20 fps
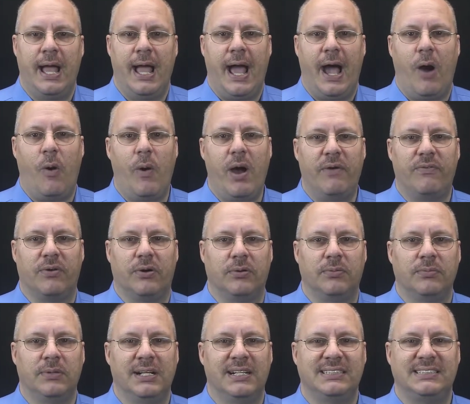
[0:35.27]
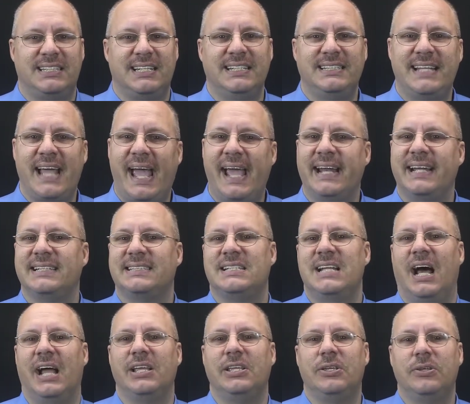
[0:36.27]
However, Today it is
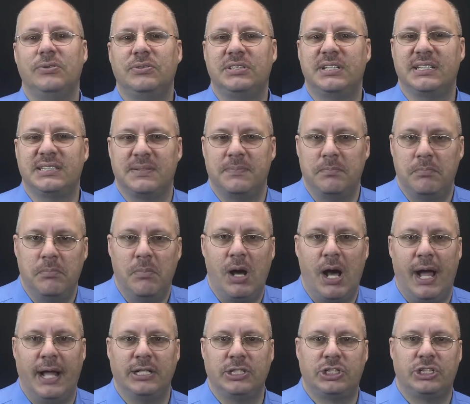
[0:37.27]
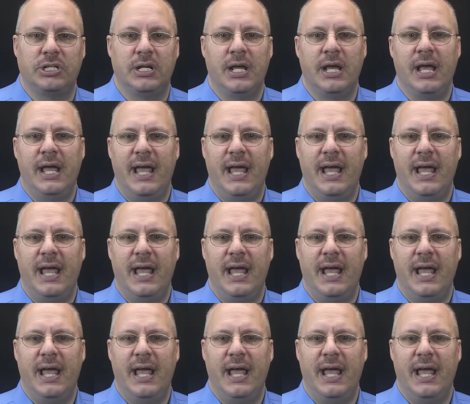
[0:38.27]
not used as much,